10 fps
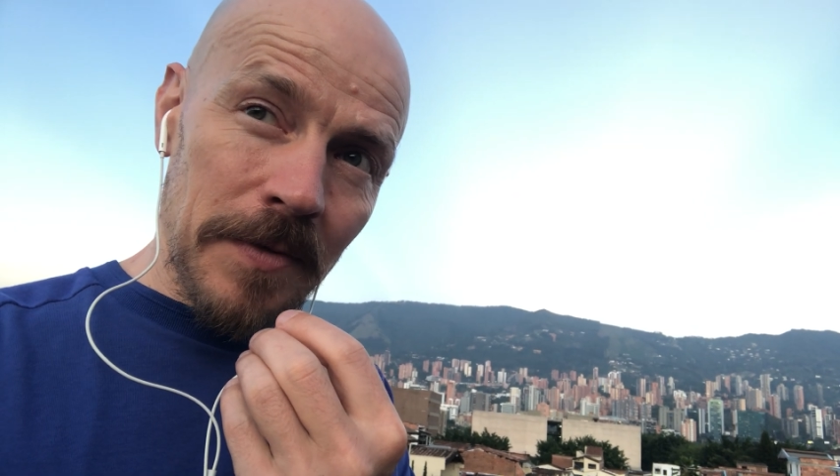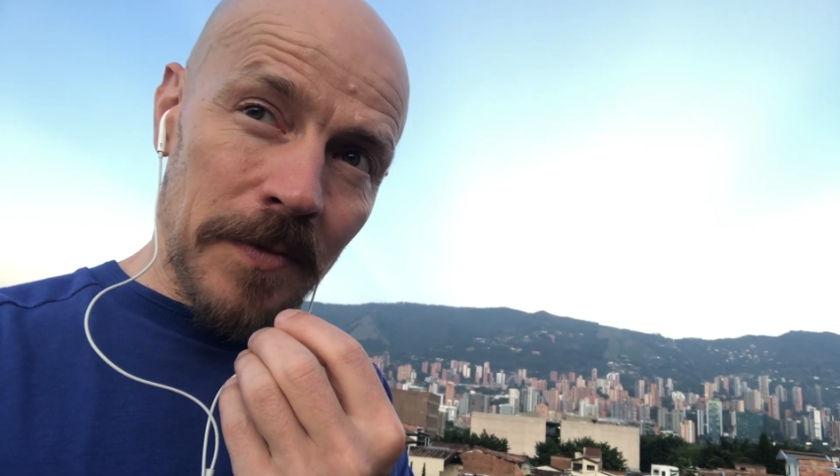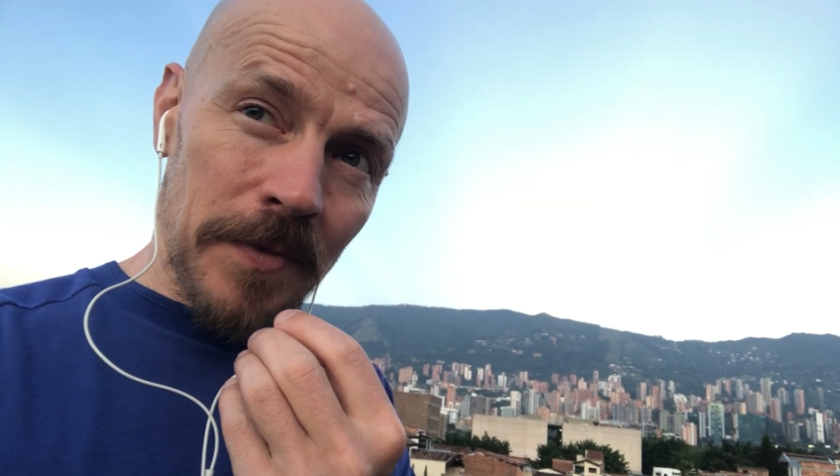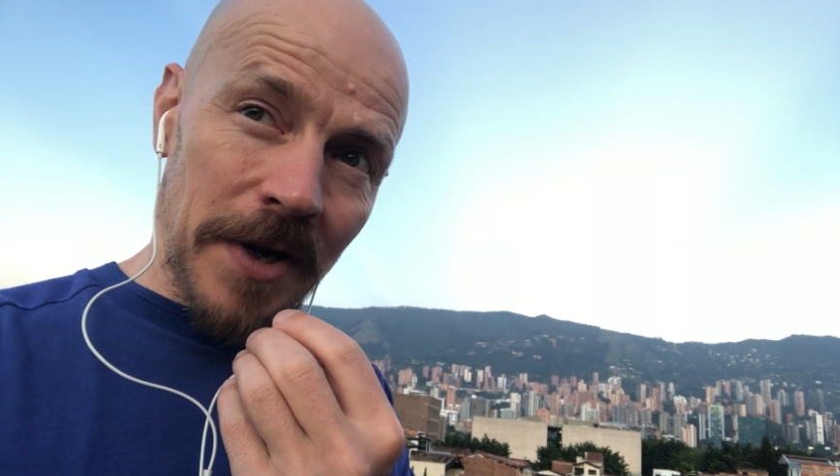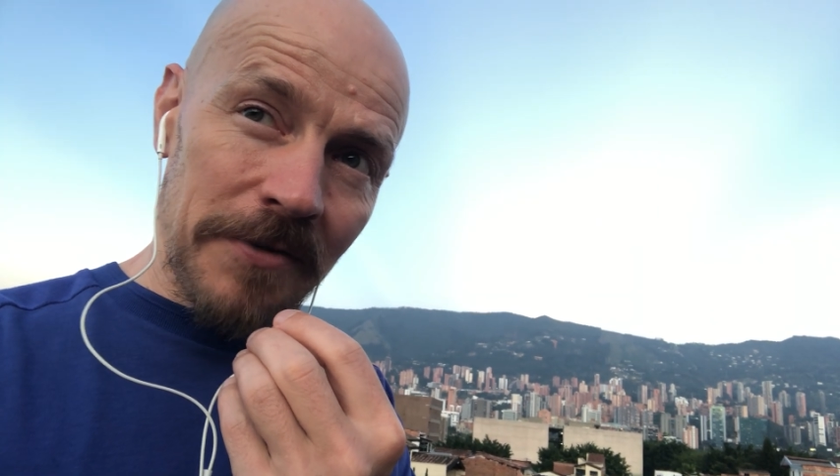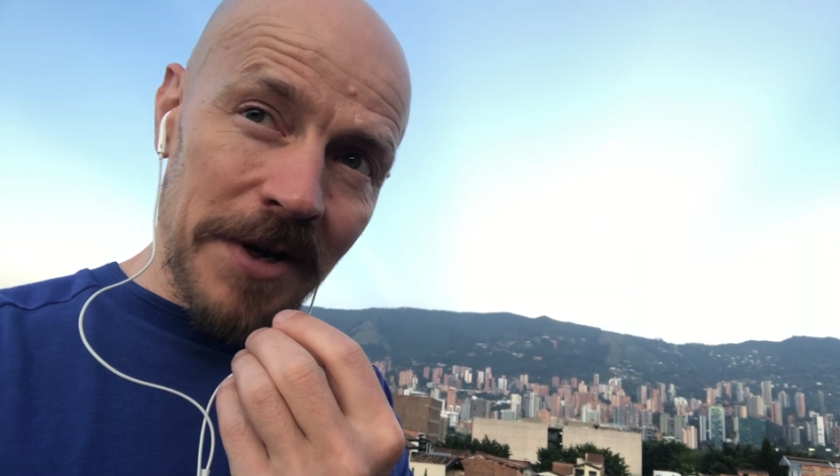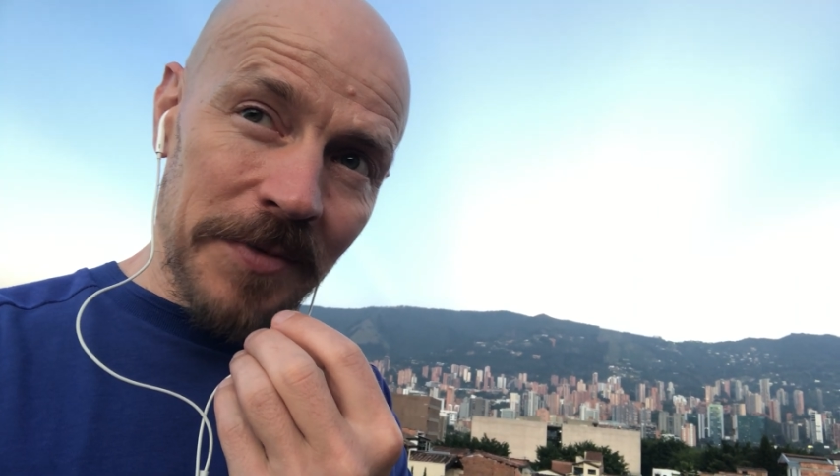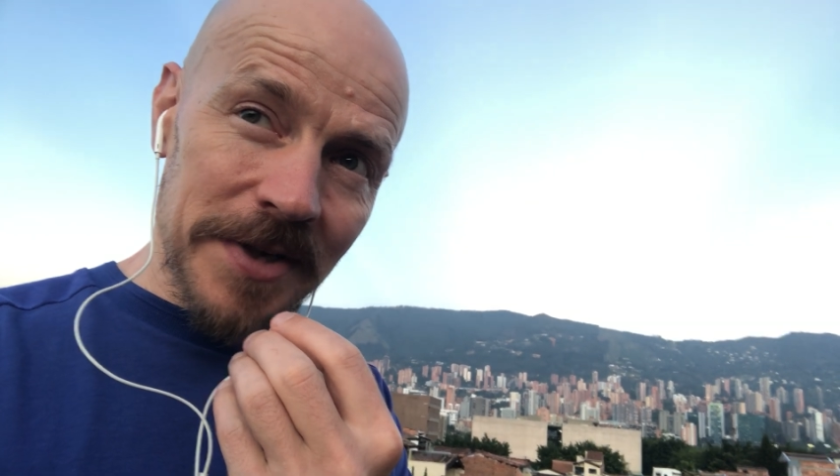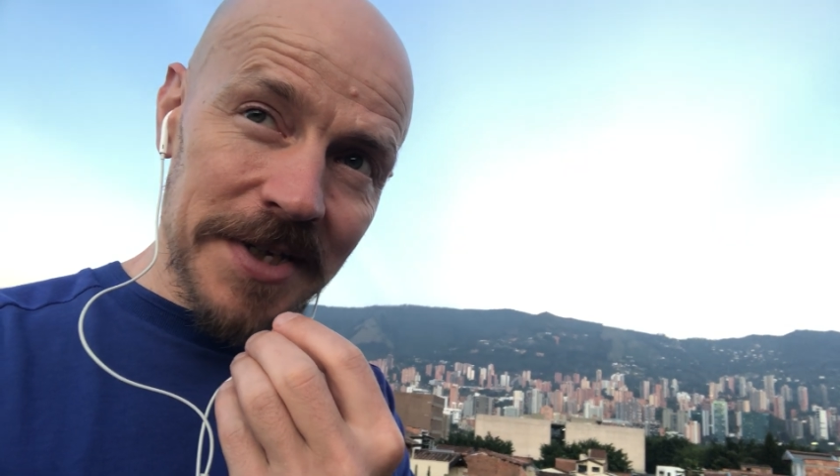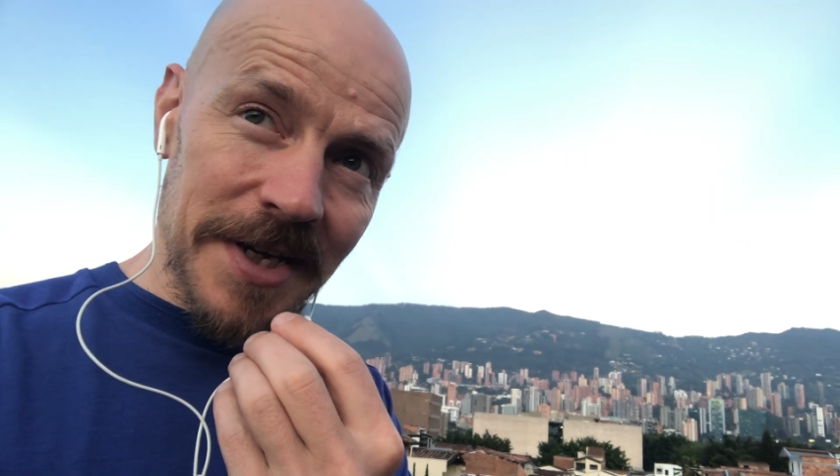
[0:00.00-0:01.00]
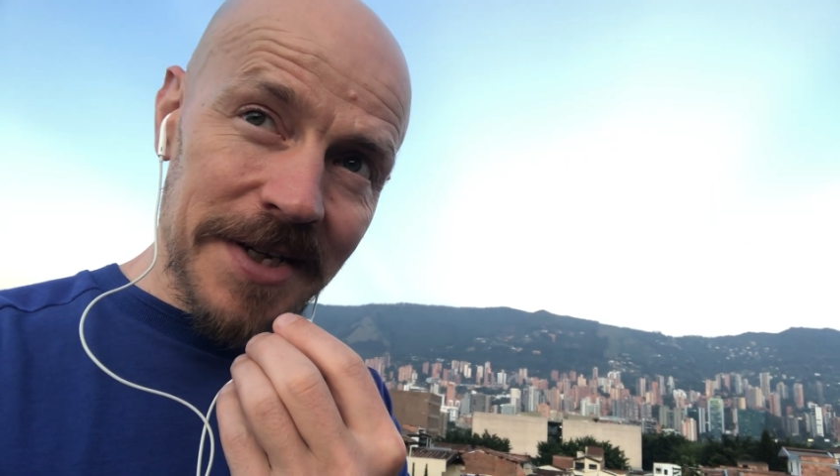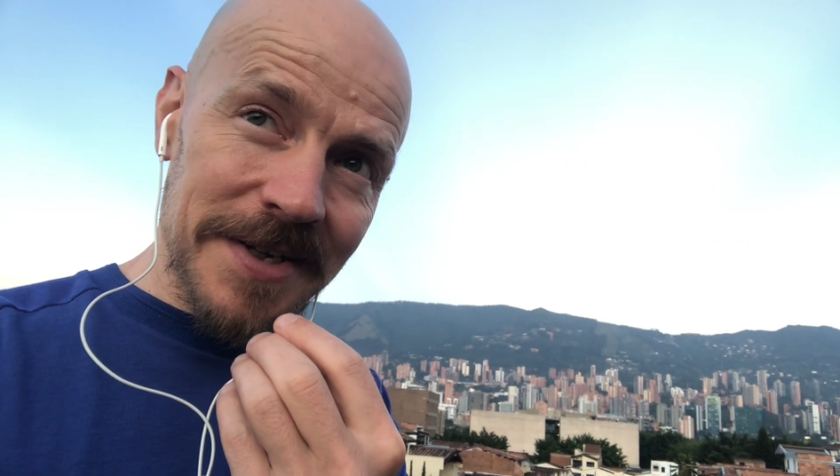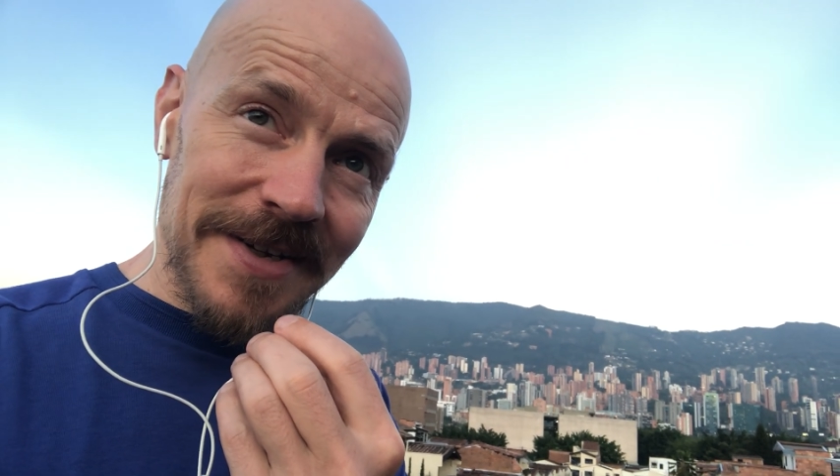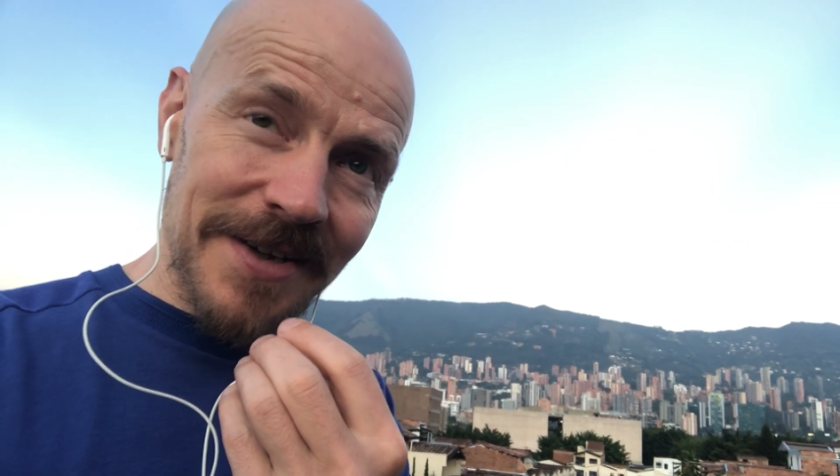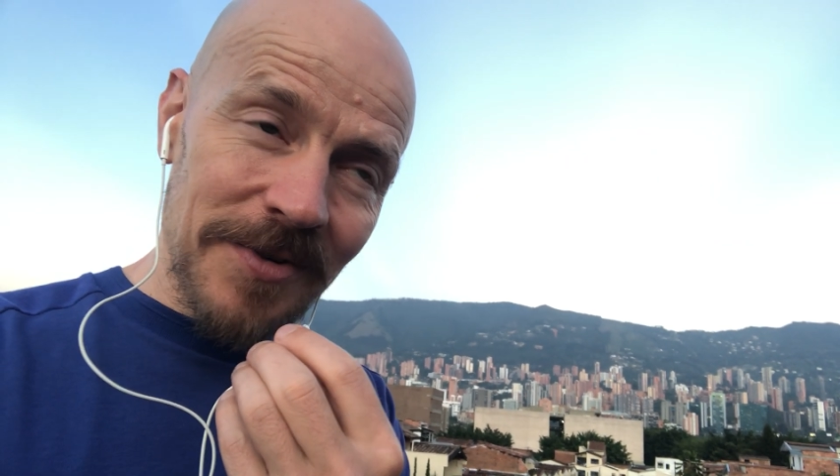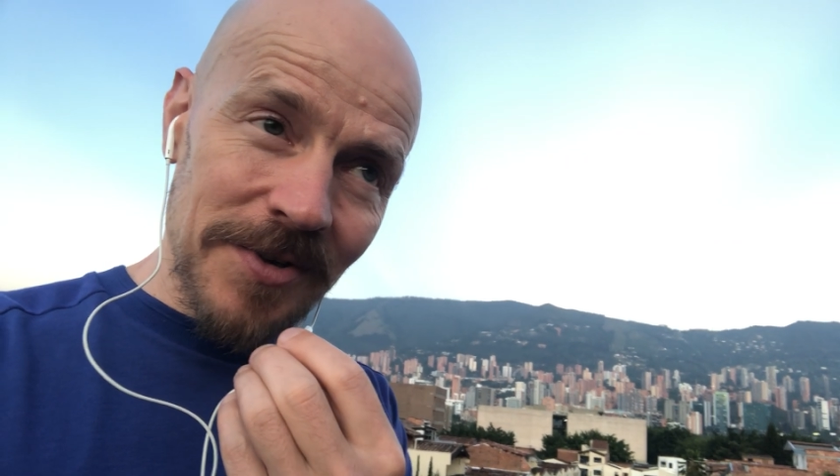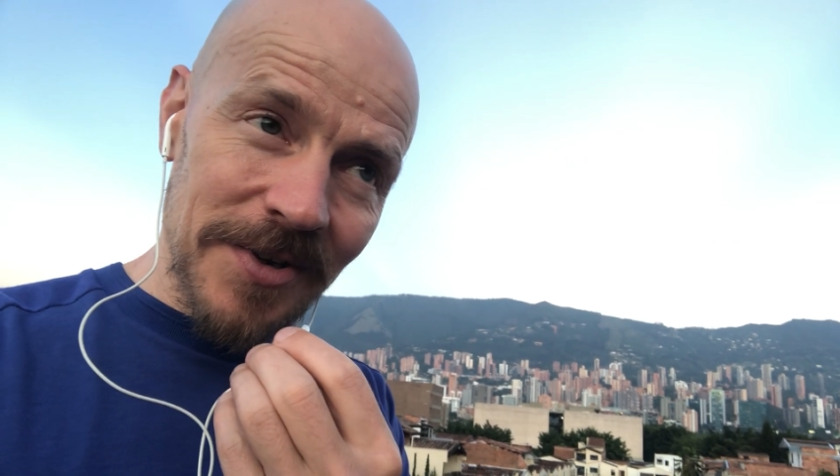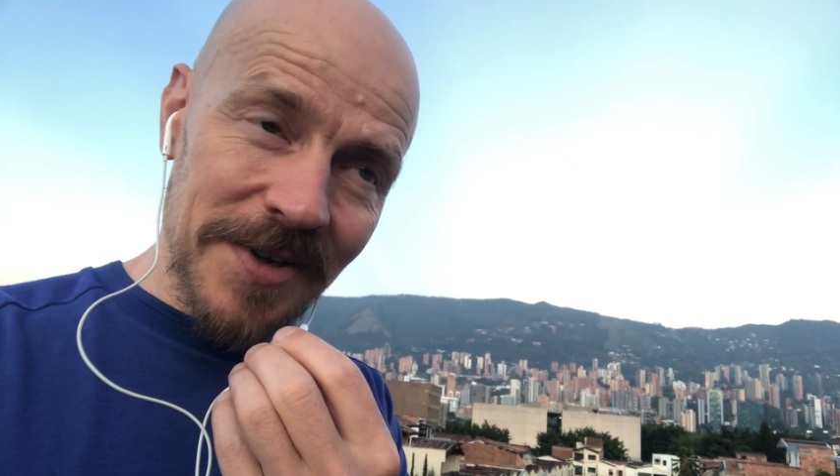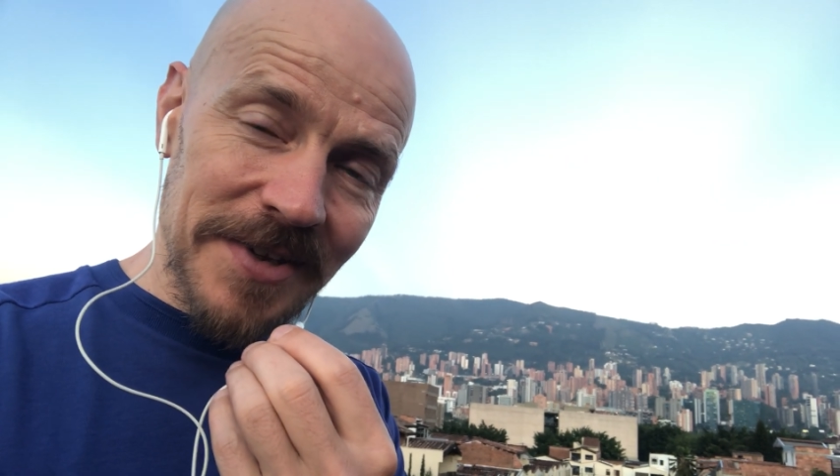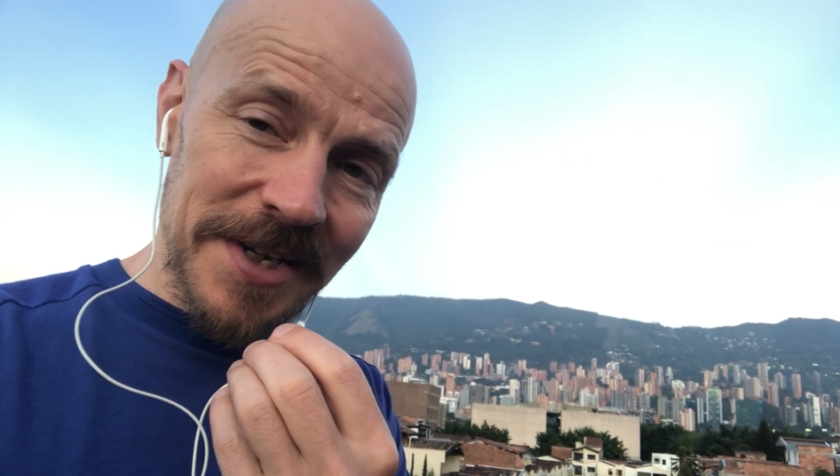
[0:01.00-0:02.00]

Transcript: what I really want to say is, don't look at the